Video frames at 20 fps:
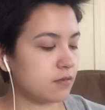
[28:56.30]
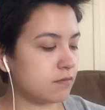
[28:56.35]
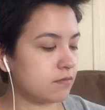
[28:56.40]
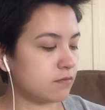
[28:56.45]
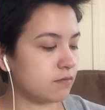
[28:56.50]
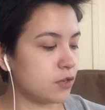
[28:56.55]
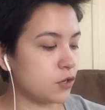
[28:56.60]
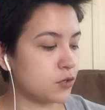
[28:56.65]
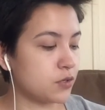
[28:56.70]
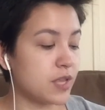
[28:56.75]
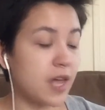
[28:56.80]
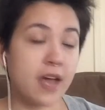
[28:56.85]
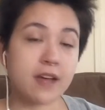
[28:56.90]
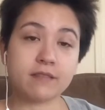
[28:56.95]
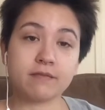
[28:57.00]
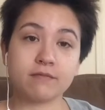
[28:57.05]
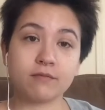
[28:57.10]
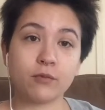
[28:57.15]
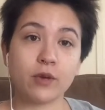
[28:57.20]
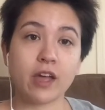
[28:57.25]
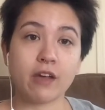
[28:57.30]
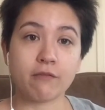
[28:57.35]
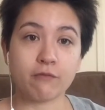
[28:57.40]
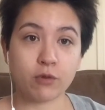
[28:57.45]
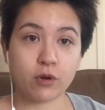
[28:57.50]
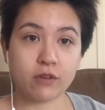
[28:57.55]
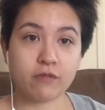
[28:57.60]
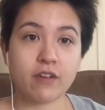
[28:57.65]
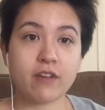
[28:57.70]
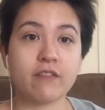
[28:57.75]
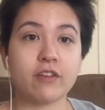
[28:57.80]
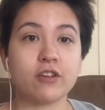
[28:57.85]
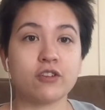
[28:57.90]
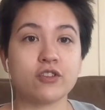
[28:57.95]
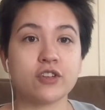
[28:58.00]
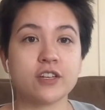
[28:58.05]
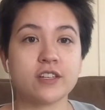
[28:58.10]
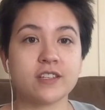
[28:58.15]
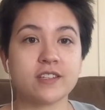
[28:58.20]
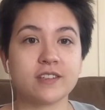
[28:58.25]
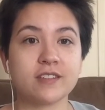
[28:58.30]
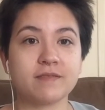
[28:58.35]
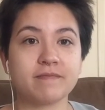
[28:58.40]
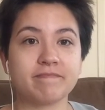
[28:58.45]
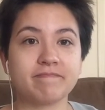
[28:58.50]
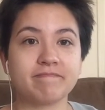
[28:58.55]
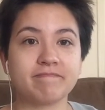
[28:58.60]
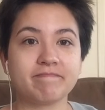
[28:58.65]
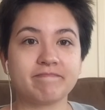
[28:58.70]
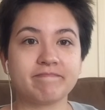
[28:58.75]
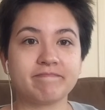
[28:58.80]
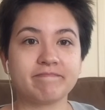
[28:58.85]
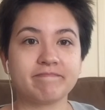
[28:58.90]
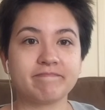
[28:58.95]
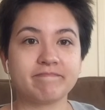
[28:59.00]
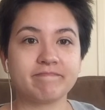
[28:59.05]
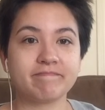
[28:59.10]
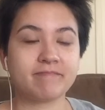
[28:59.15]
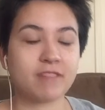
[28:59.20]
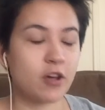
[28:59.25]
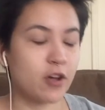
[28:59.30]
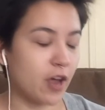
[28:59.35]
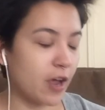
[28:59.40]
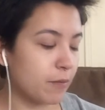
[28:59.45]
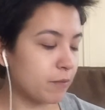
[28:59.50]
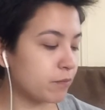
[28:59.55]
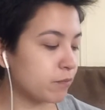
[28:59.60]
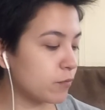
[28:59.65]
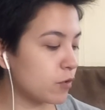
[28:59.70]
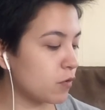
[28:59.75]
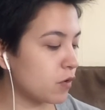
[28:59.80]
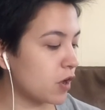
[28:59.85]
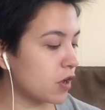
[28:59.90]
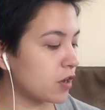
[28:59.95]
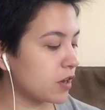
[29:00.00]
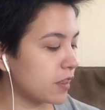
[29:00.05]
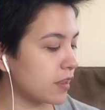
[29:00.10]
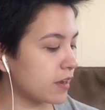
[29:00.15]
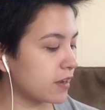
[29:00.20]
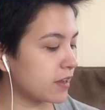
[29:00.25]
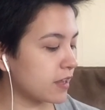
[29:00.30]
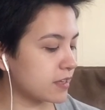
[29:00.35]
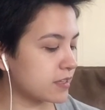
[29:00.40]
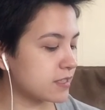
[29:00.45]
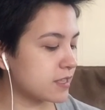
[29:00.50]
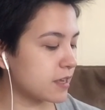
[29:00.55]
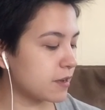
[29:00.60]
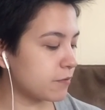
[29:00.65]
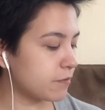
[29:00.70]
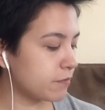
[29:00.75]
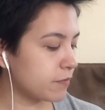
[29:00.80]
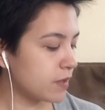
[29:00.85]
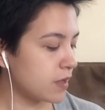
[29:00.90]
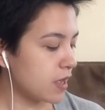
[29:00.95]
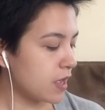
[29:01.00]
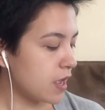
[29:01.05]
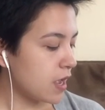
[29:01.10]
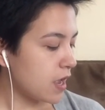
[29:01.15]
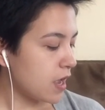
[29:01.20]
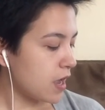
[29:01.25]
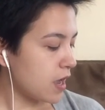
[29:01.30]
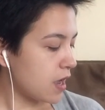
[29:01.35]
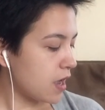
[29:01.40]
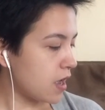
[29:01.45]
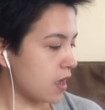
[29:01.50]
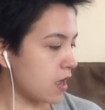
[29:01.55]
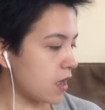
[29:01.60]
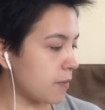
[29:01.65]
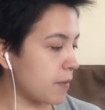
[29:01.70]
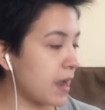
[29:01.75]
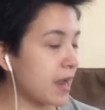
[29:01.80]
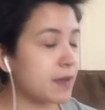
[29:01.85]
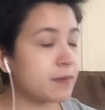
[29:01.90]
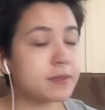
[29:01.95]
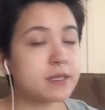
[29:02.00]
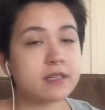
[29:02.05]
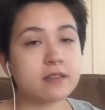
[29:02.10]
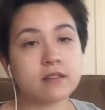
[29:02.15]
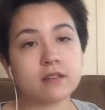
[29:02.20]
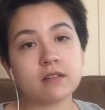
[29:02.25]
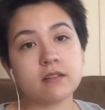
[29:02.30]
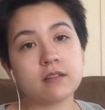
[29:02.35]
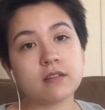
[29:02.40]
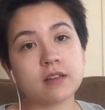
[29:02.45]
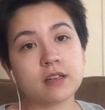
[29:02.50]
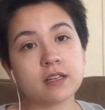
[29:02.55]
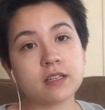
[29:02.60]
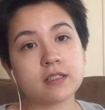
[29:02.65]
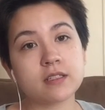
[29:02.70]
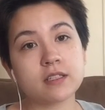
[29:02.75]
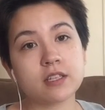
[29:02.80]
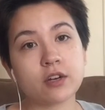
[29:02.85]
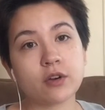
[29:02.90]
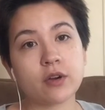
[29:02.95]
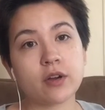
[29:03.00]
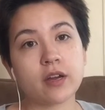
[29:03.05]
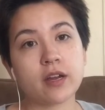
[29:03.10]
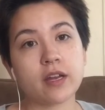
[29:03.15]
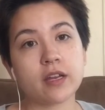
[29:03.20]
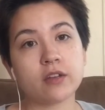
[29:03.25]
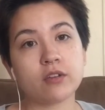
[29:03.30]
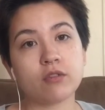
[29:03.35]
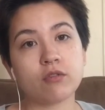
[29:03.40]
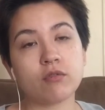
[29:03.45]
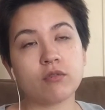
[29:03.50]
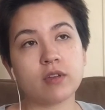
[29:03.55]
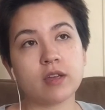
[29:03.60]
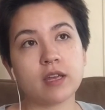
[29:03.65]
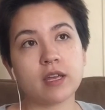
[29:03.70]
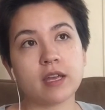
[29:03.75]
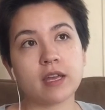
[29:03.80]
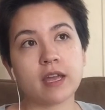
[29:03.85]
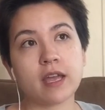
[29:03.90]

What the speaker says: there's that. We have 45 entries. Okay, moving on to the next thing. I am still considering doing